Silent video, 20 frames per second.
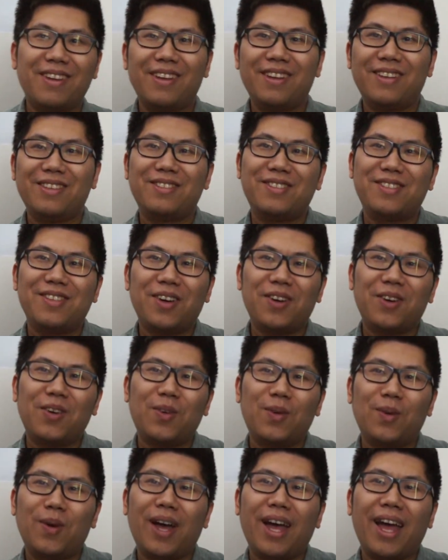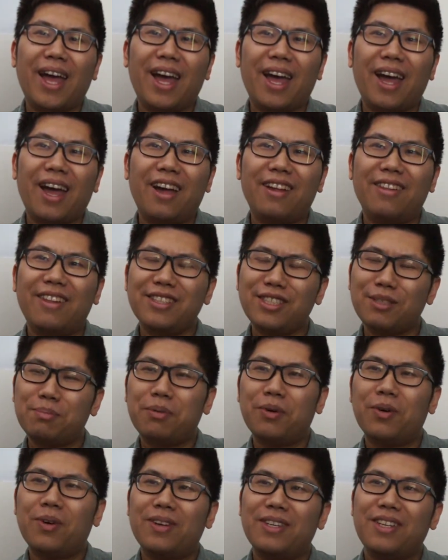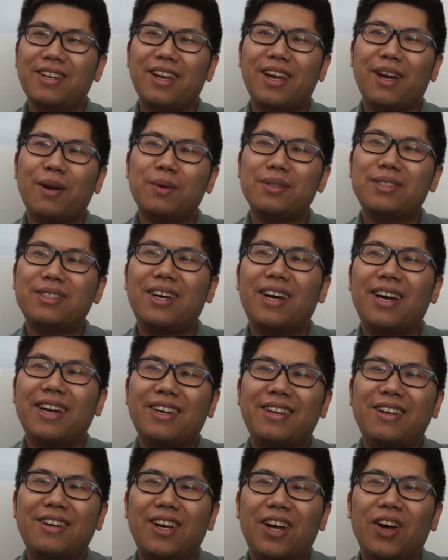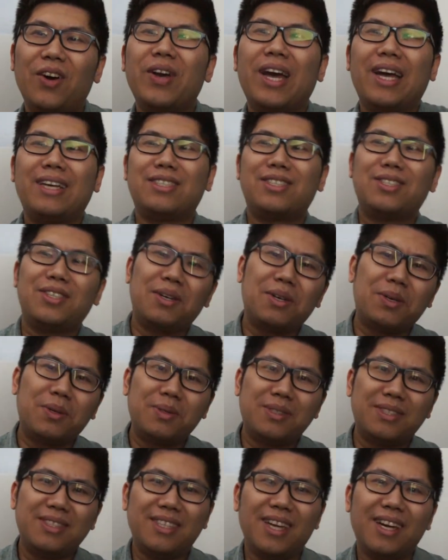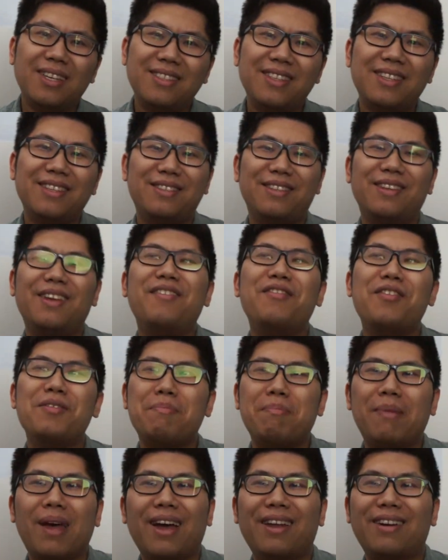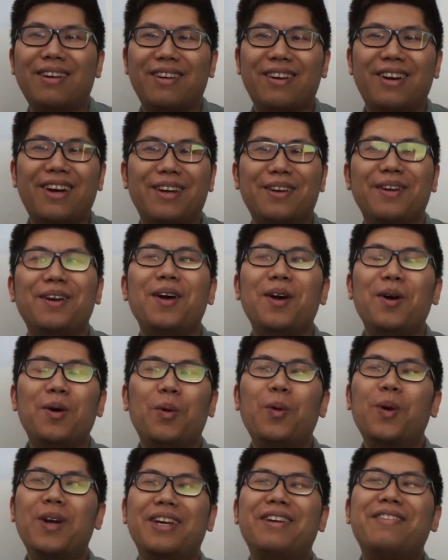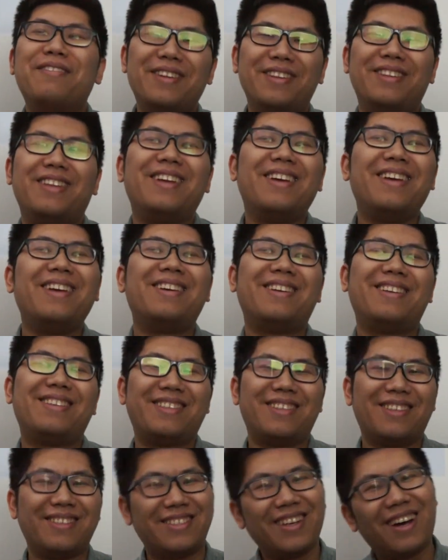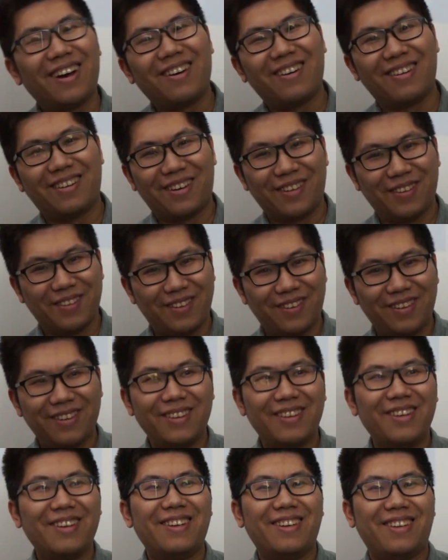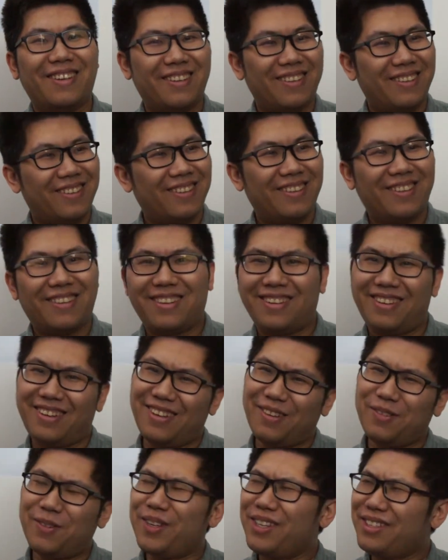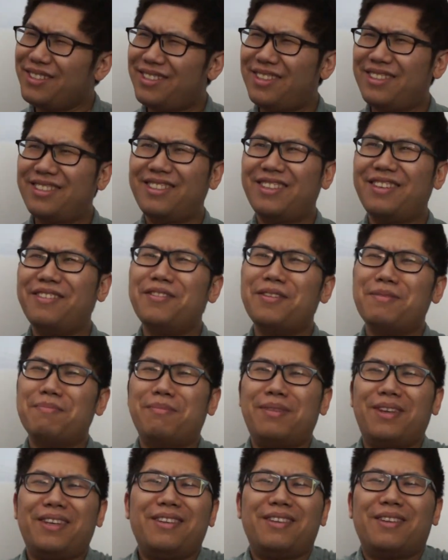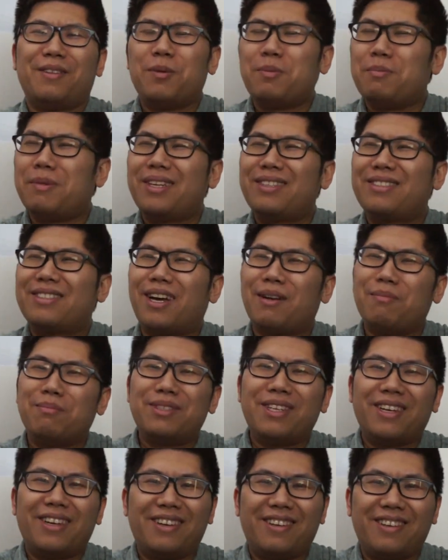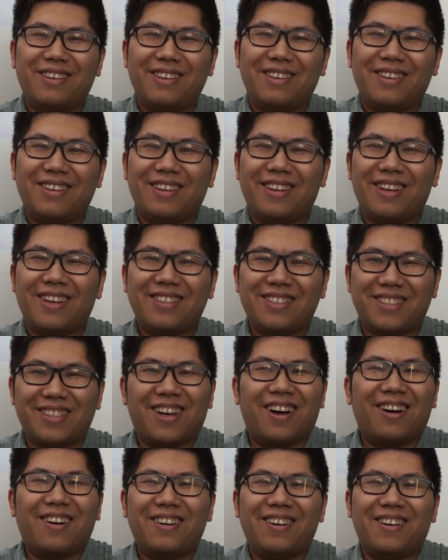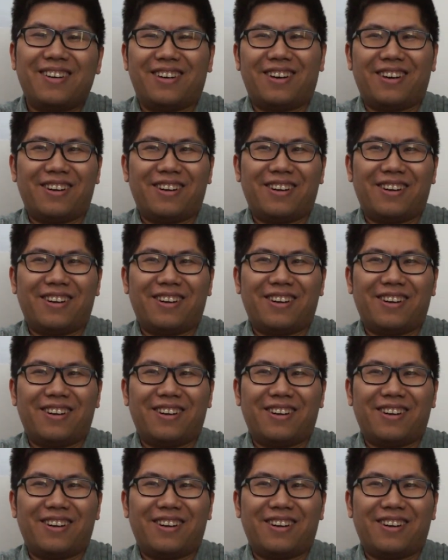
So at this point, I was like, okay, so does this even matter? Like, what even is a dollar? Like, what does this even mean? What makes something a dollar?